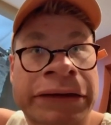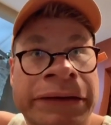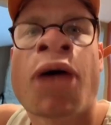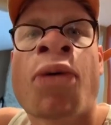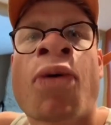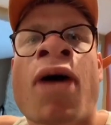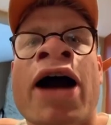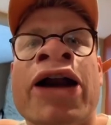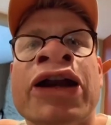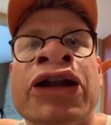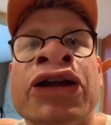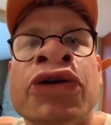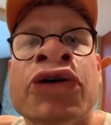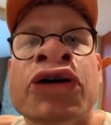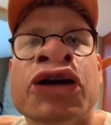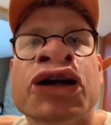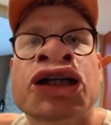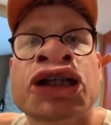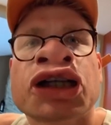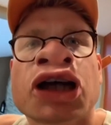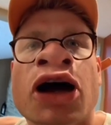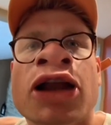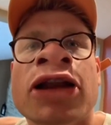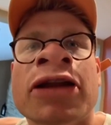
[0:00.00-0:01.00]
I want you to
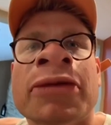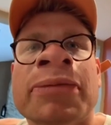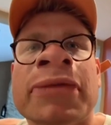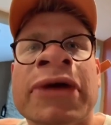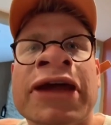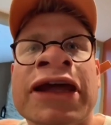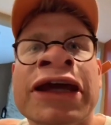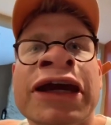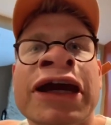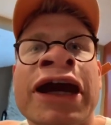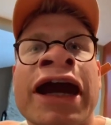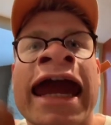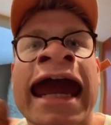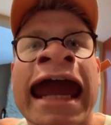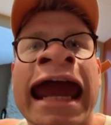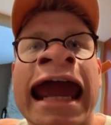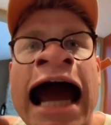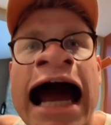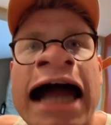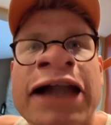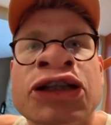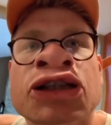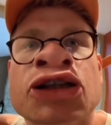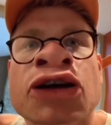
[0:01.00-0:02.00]
show me que
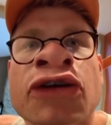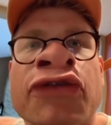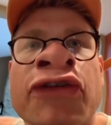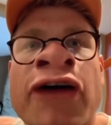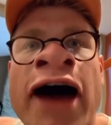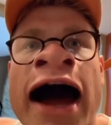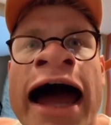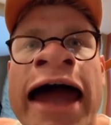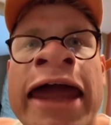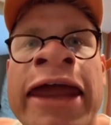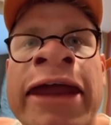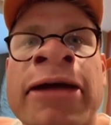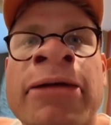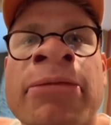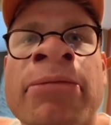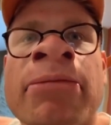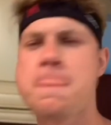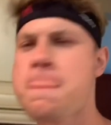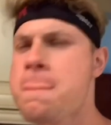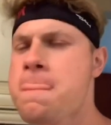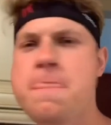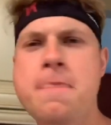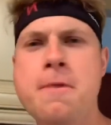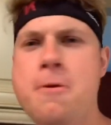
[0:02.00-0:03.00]
cazzo fai.
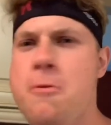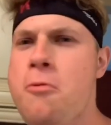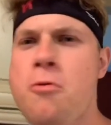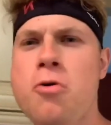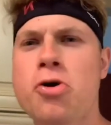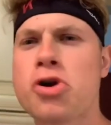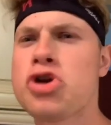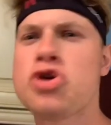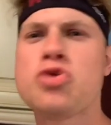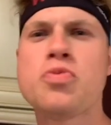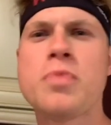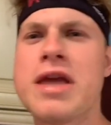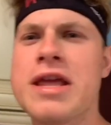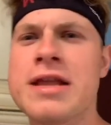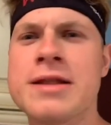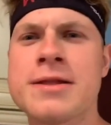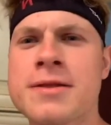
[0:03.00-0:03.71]
What do you mean?